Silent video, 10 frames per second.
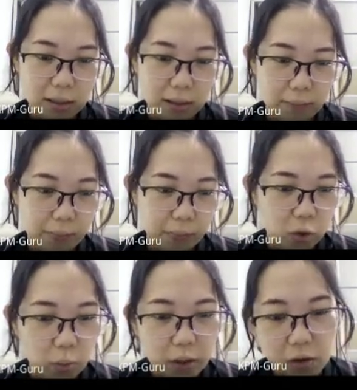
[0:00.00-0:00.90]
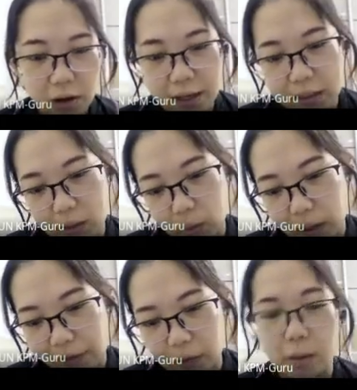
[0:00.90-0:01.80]
Chongwei, your answer will
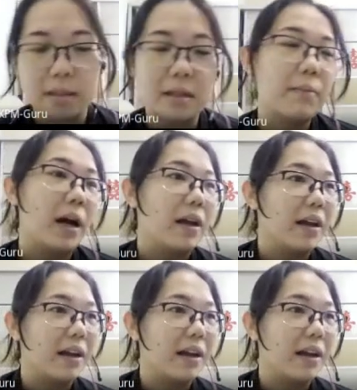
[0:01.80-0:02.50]
have a question mark.